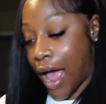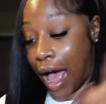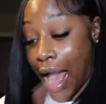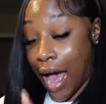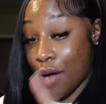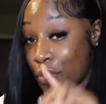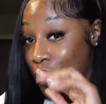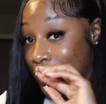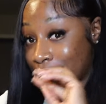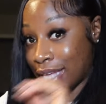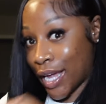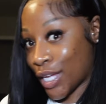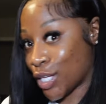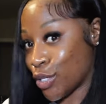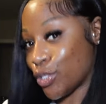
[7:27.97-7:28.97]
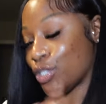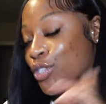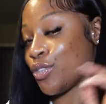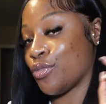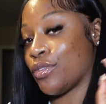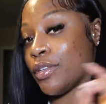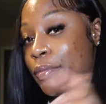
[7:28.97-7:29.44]
I want to take you
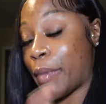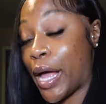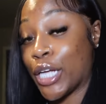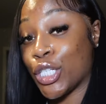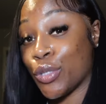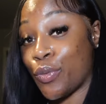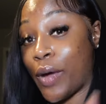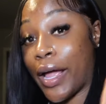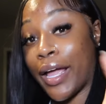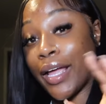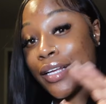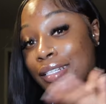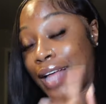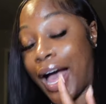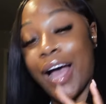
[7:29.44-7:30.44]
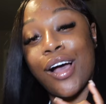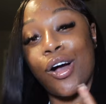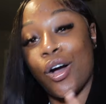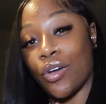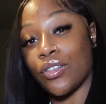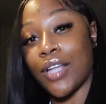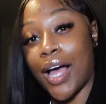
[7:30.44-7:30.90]
to the
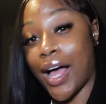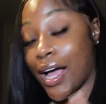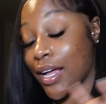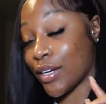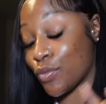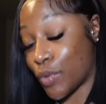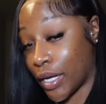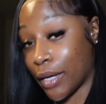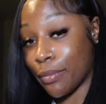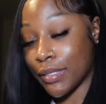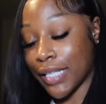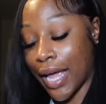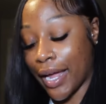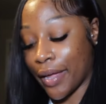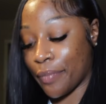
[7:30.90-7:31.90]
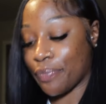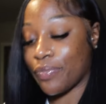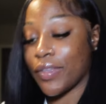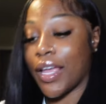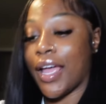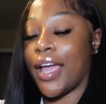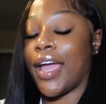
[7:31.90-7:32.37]
Mychway.online website
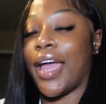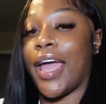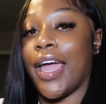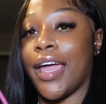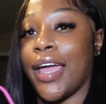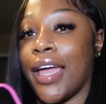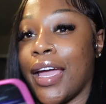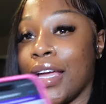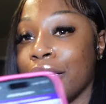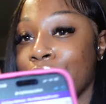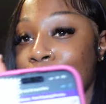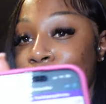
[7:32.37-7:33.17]
and